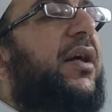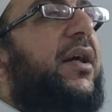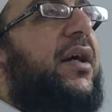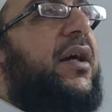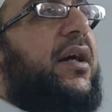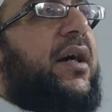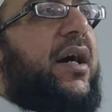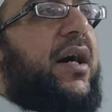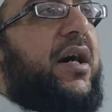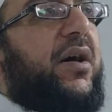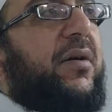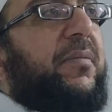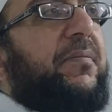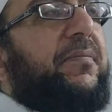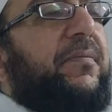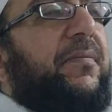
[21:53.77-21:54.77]

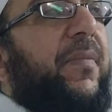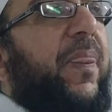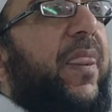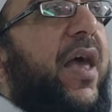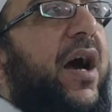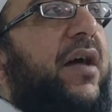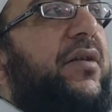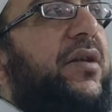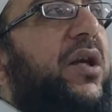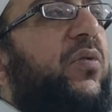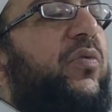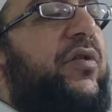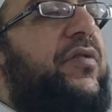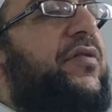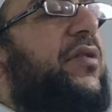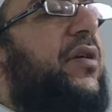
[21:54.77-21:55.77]
And he
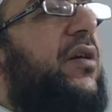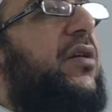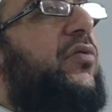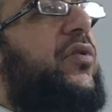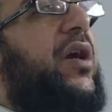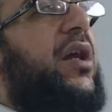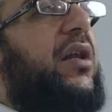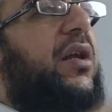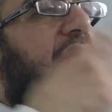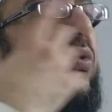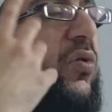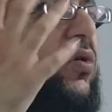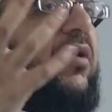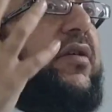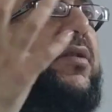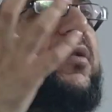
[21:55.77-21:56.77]
was really
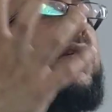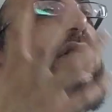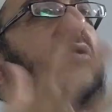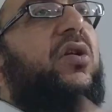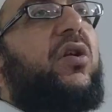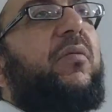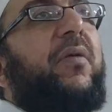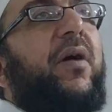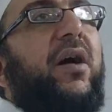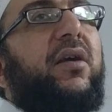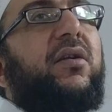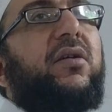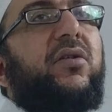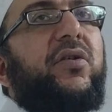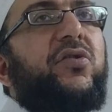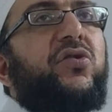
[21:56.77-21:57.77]
lauded, by the
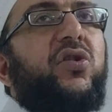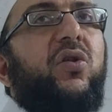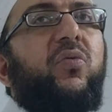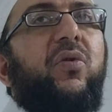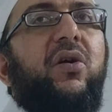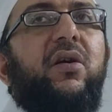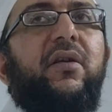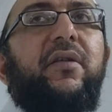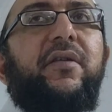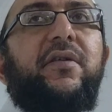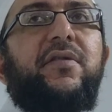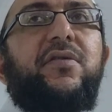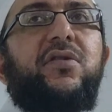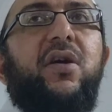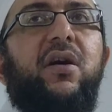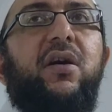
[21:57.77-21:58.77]
Christian world as
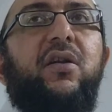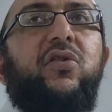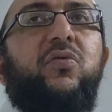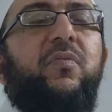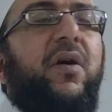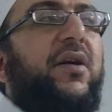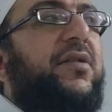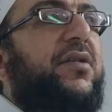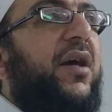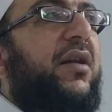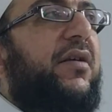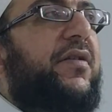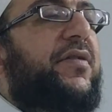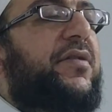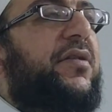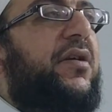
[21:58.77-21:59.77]
Charles
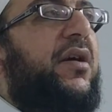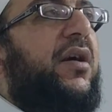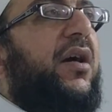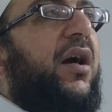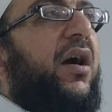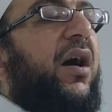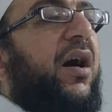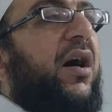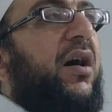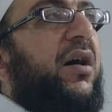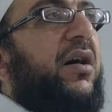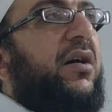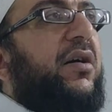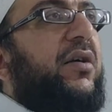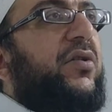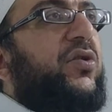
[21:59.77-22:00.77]
Martellus,
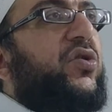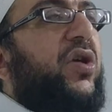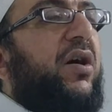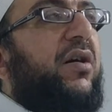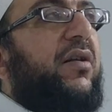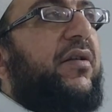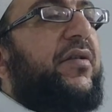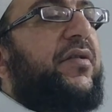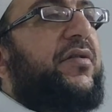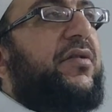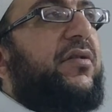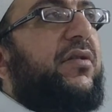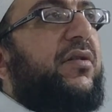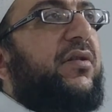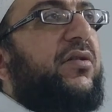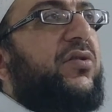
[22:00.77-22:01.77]
Charles
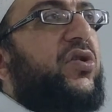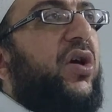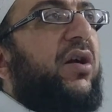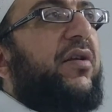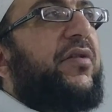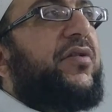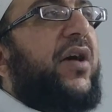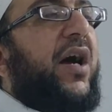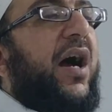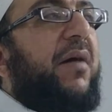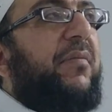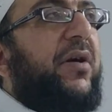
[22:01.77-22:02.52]
the Hammer, they